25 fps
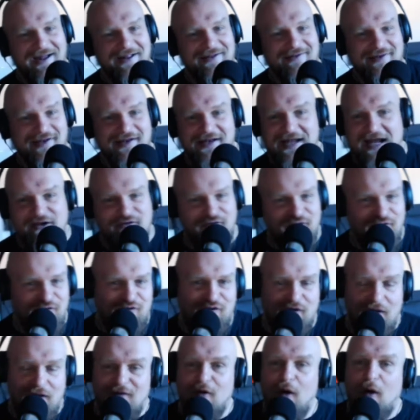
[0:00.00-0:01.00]

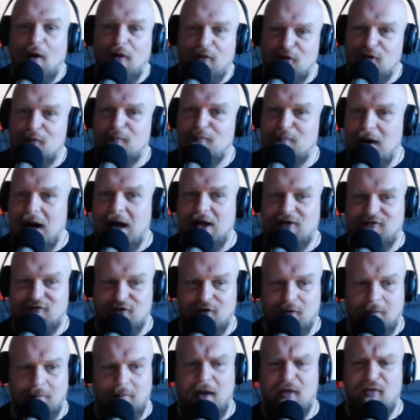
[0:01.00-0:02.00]
donations all through
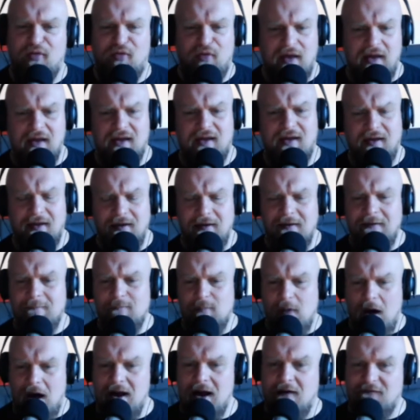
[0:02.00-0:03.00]
Patreon. But I think
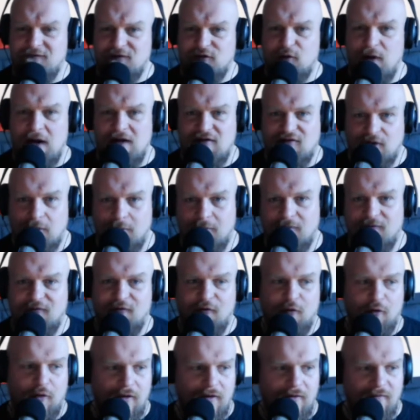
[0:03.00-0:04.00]
I have to register
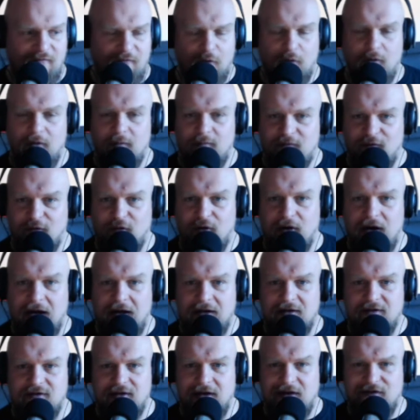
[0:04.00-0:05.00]

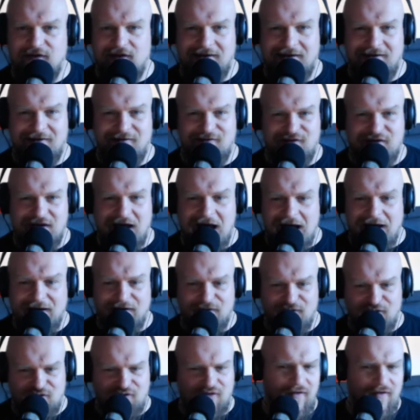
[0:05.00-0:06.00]
beforehand as a kind of
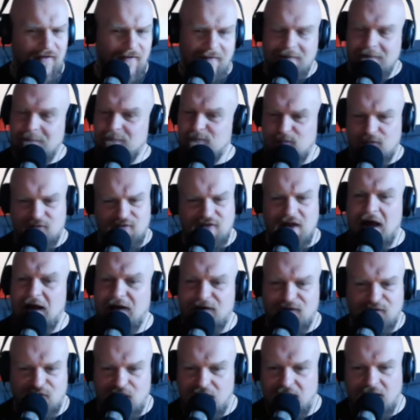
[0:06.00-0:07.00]
tax
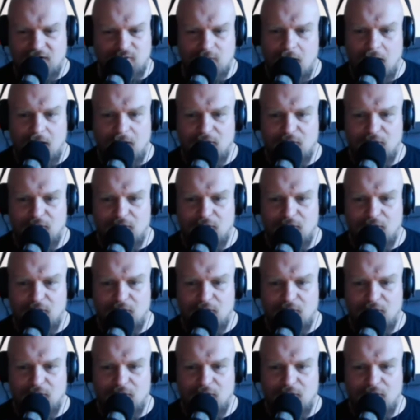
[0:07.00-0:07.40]
thing as well.